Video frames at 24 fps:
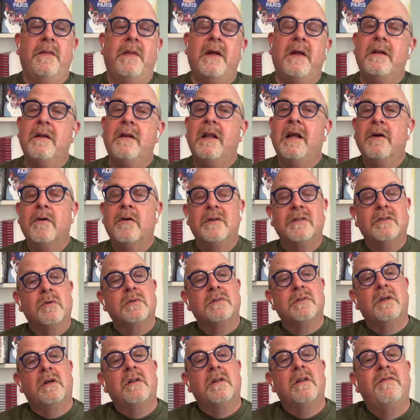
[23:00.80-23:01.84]
Then there is
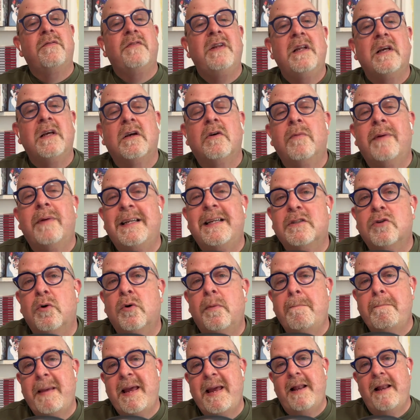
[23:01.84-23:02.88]
also the vinaigrette or
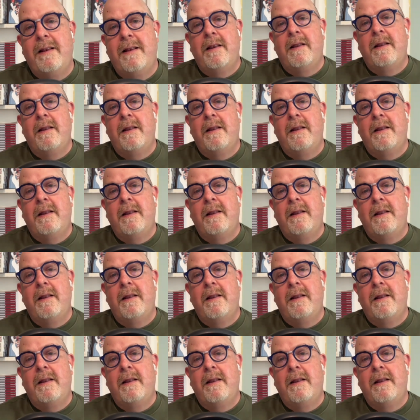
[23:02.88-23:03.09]
miel